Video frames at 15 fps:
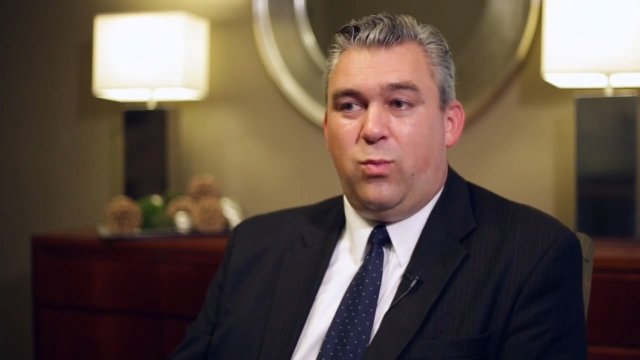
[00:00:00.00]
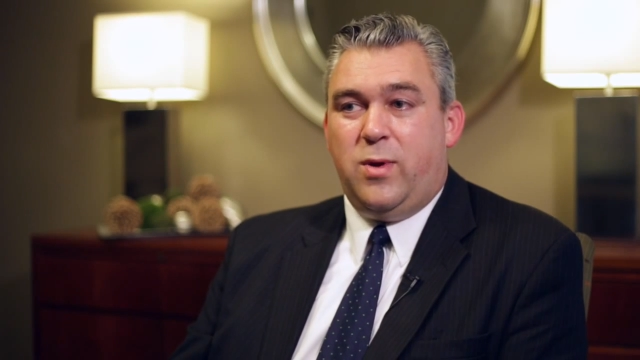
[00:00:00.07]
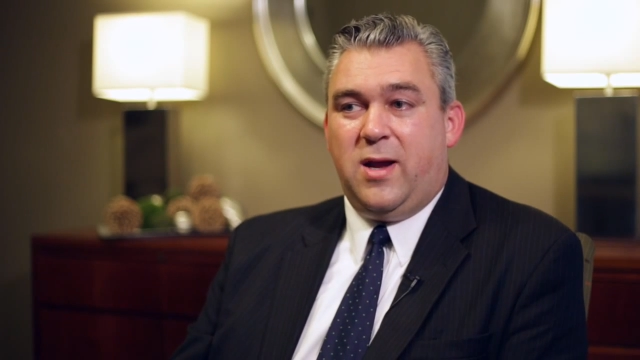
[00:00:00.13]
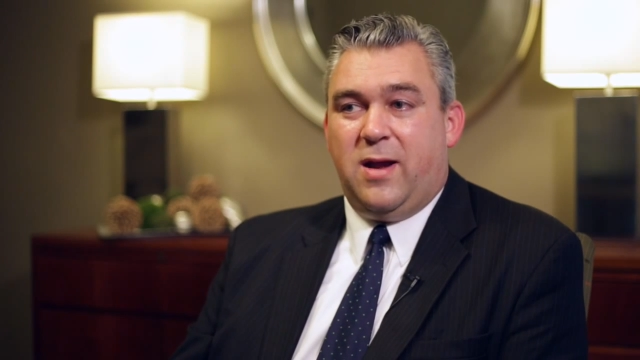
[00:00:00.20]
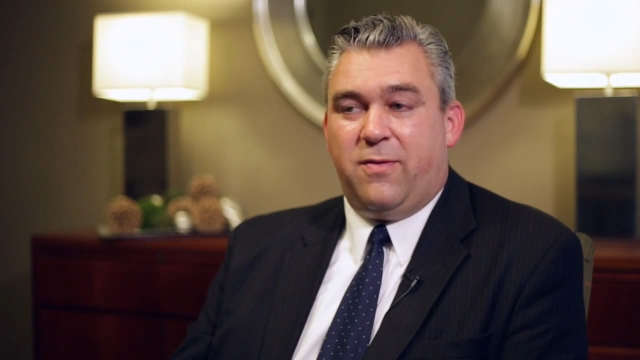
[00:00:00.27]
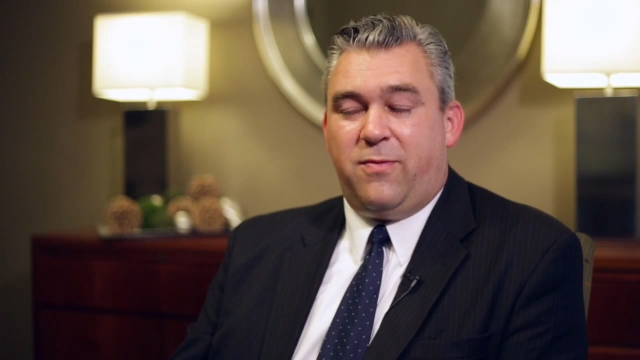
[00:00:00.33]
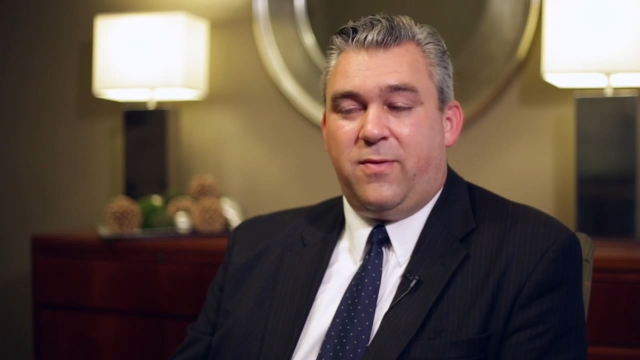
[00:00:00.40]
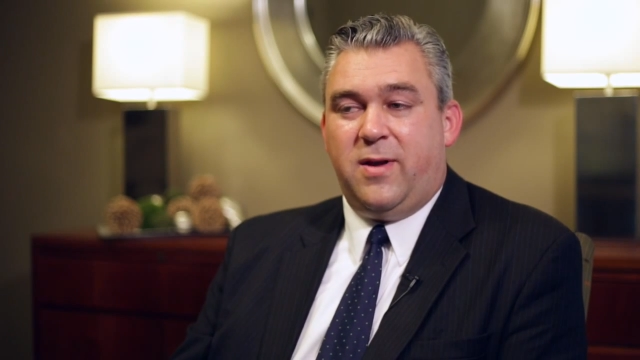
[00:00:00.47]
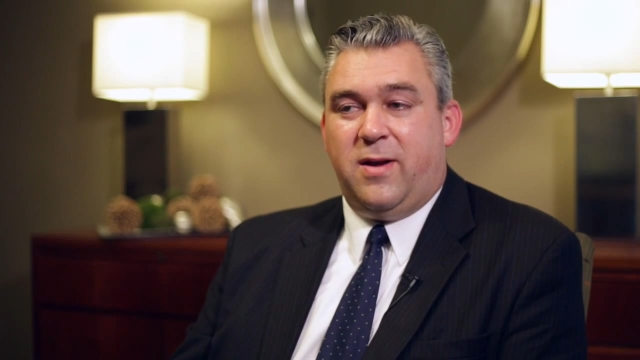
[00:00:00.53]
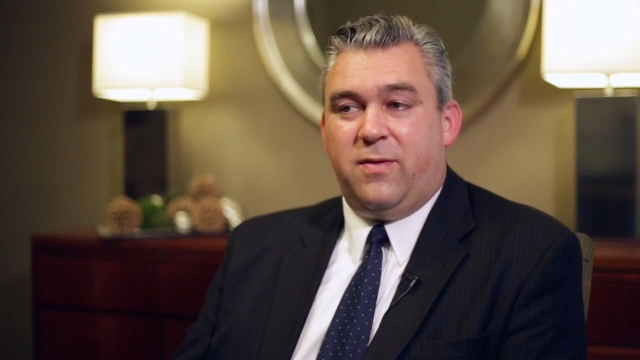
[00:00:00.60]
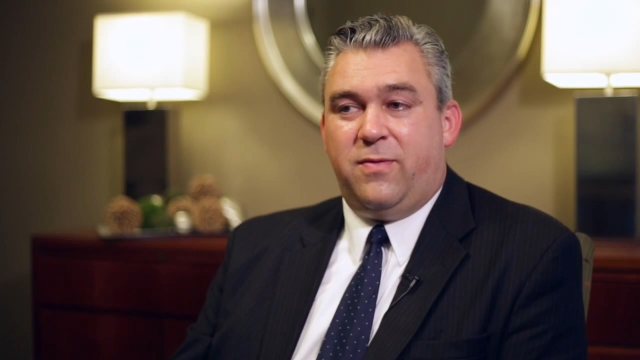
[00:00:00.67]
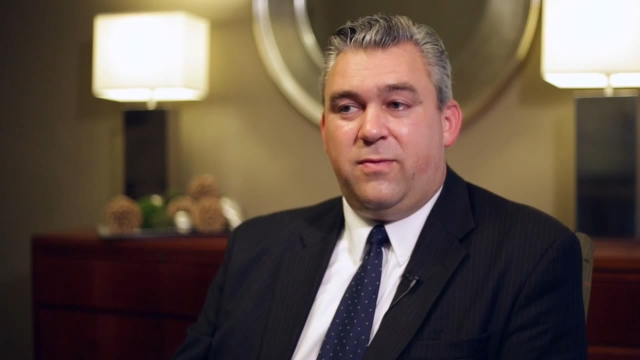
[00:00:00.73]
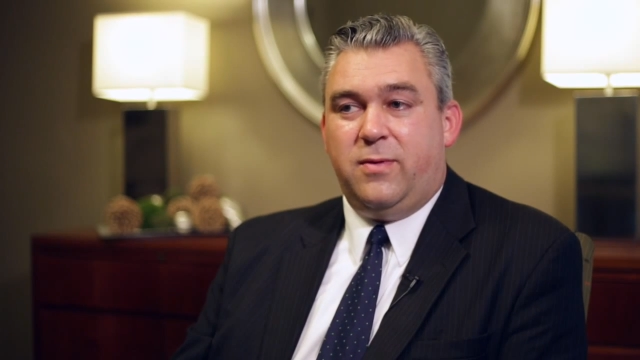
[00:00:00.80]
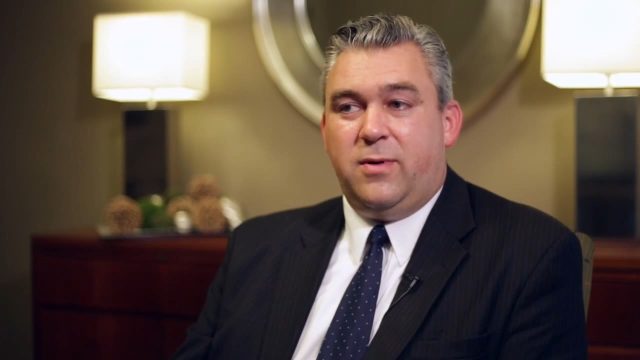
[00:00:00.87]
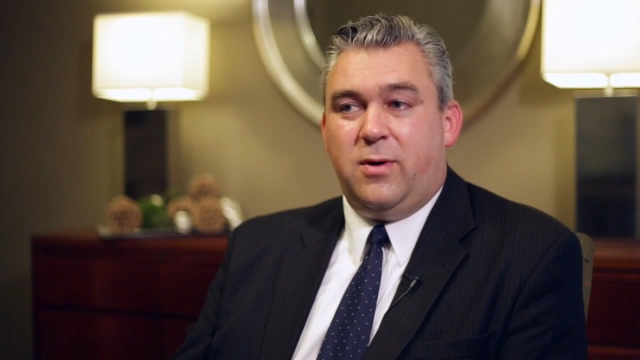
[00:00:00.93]
if
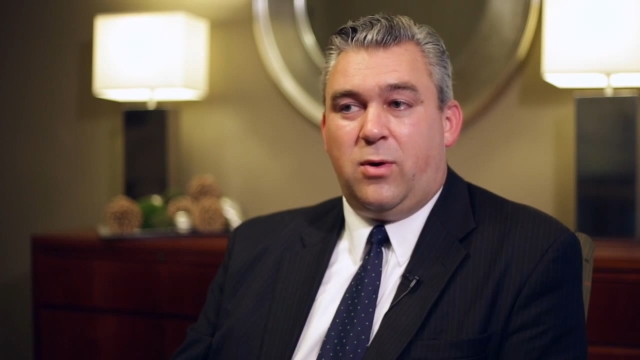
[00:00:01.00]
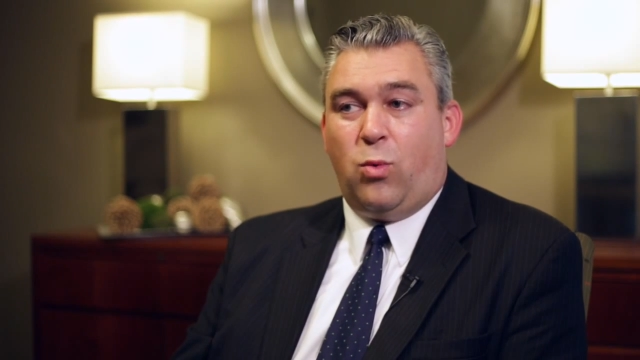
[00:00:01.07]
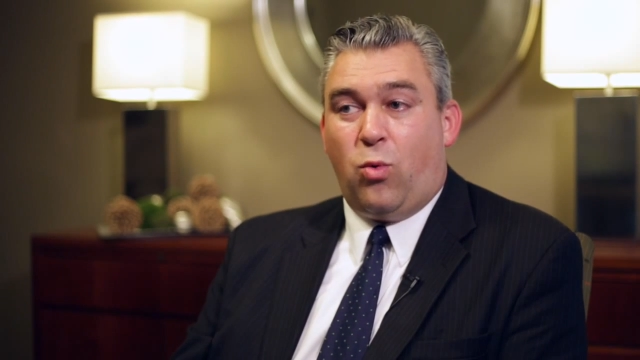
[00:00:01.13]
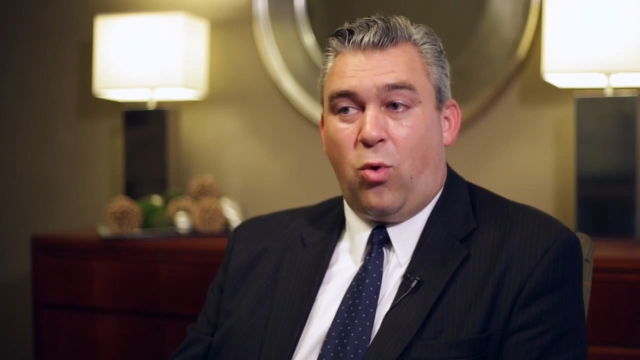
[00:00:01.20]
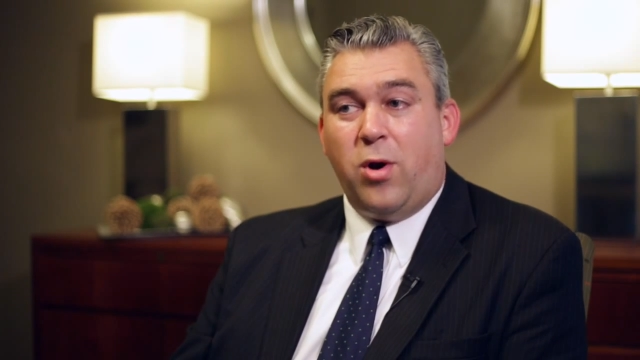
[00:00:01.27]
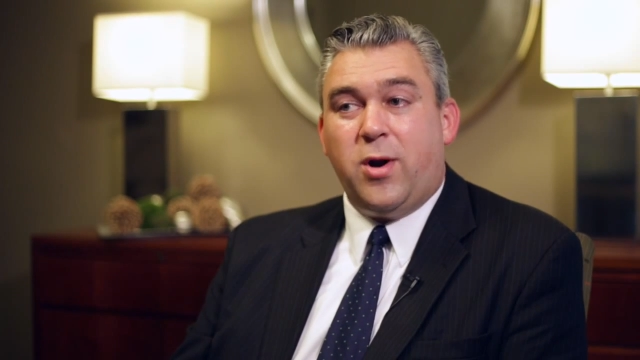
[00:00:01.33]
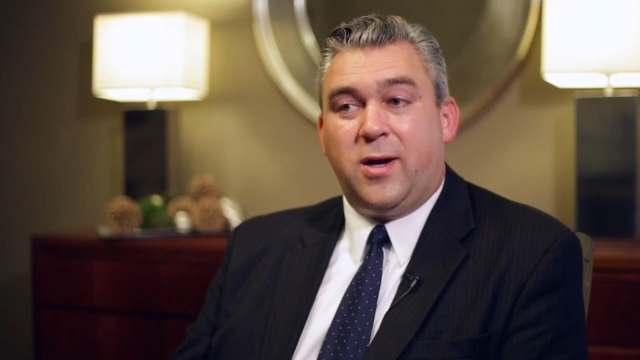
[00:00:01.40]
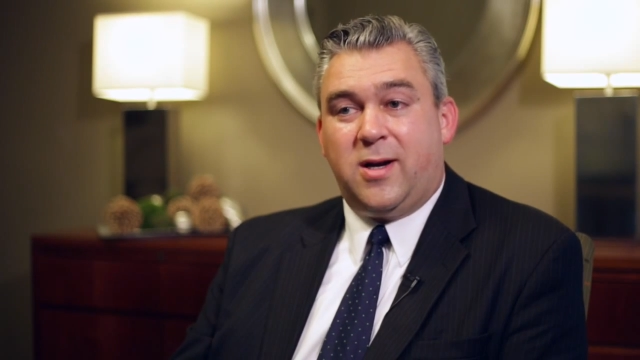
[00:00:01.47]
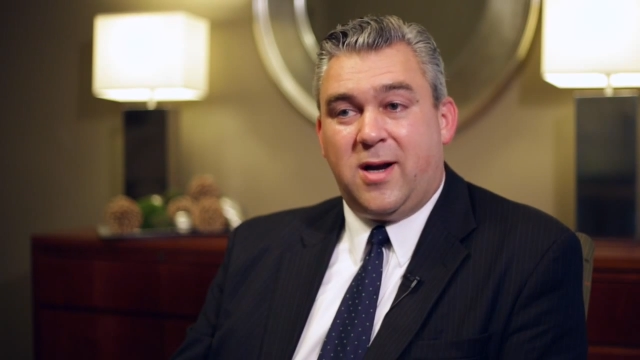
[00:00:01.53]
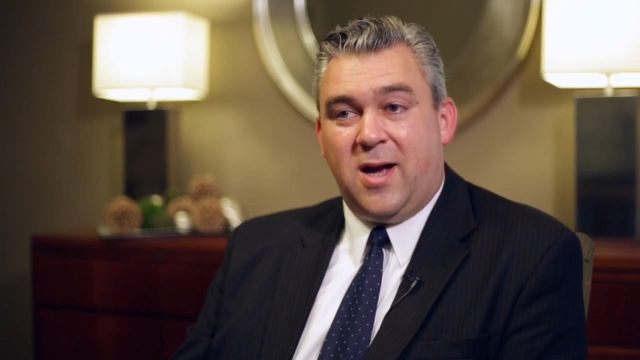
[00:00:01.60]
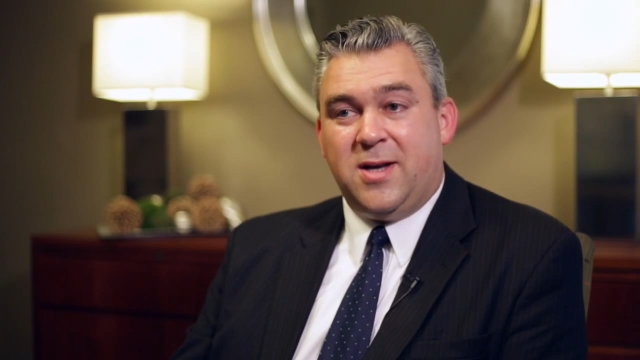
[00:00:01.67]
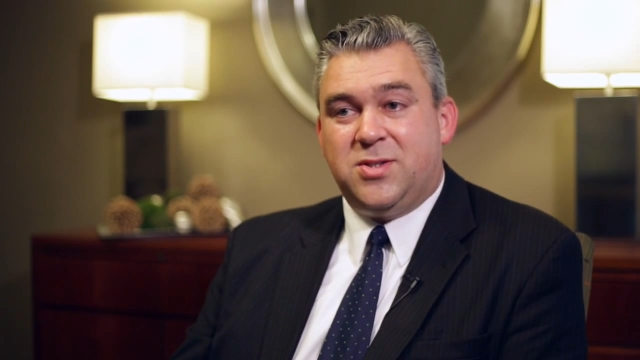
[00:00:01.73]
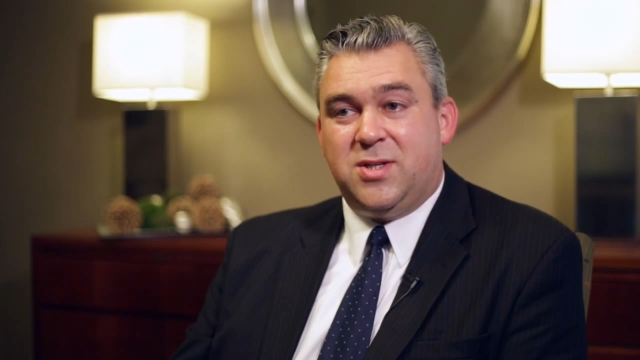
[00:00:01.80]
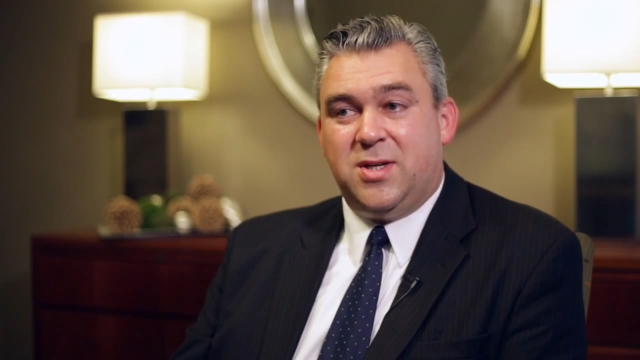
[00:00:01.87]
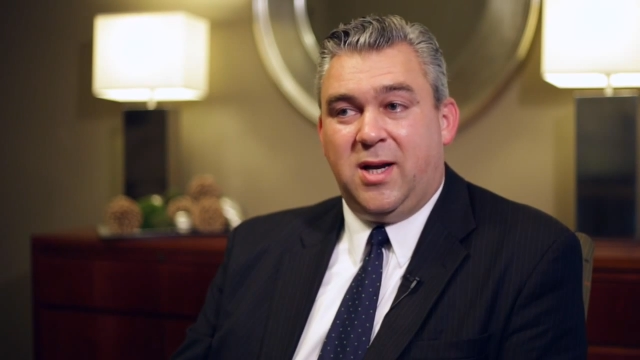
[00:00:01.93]
awarded
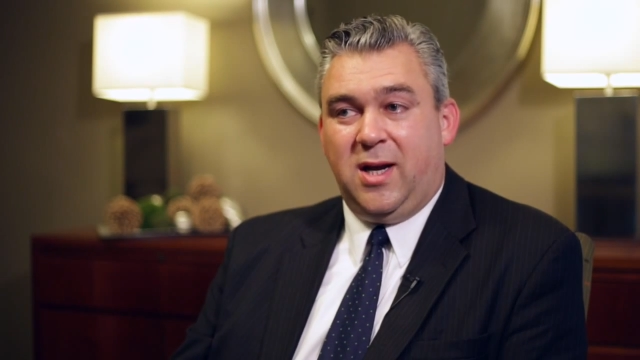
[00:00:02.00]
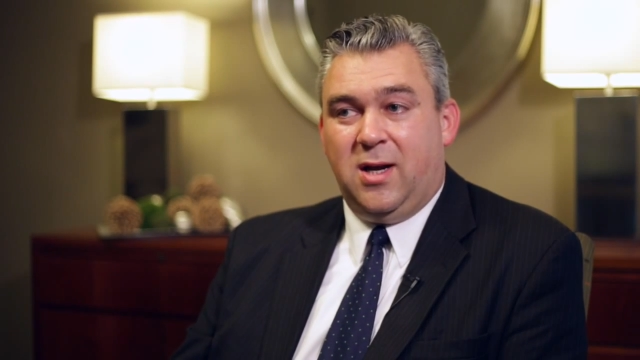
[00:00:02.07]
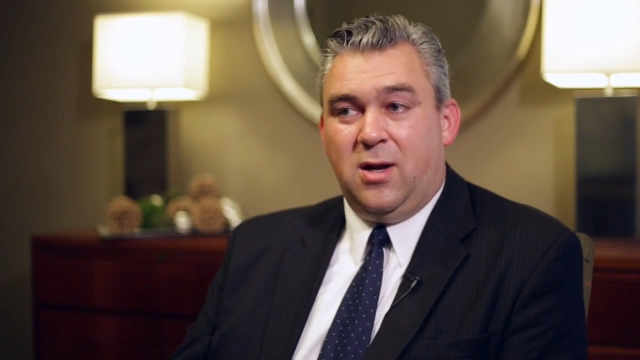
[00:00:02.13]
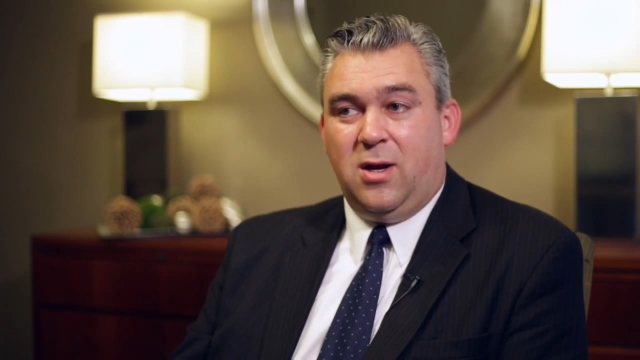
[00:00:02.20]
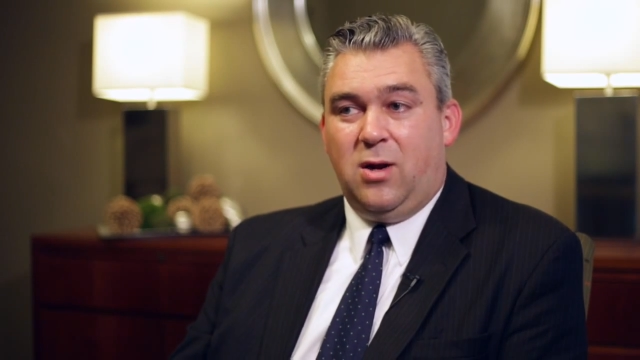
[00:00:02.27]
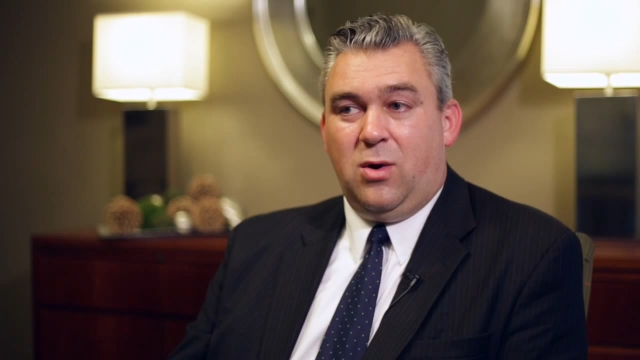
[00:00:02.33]
custody,